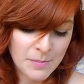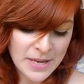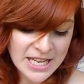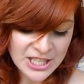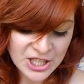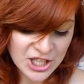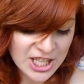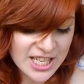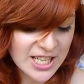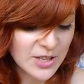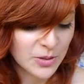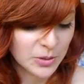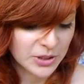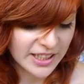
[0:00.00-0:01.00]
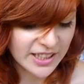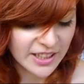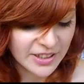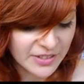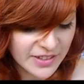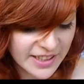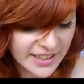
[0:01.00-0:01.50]
peachy, all that
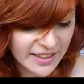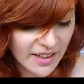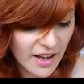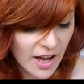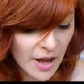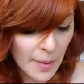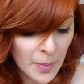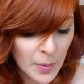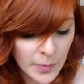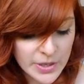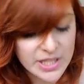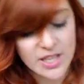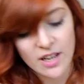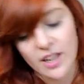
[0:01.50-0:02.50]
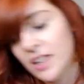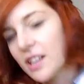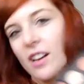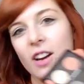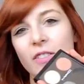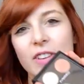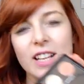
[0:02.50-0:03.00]
kind of thing, which
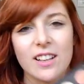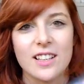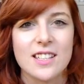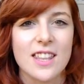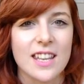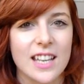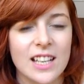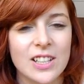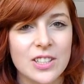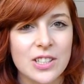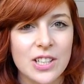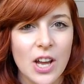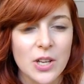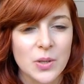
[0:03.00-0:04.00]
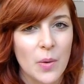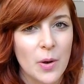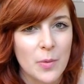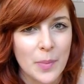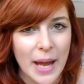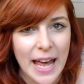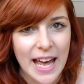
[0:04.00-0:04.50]
I really like because I think it goes quite
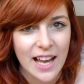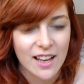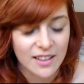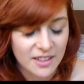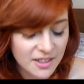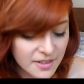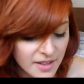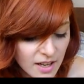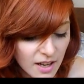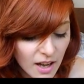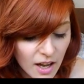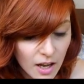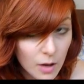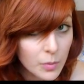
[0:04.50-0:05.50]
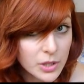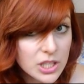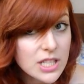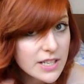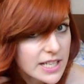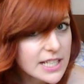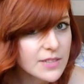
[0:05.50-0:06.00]
well with my hair colour, which
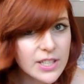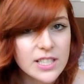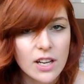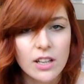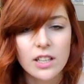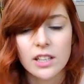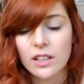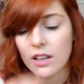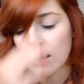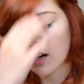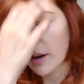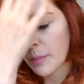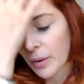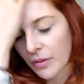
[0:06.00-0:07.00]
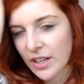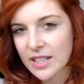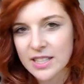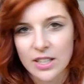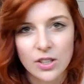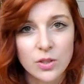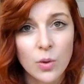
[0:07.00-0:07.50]
needs redying. I
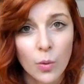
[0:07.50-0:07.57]
realise it looks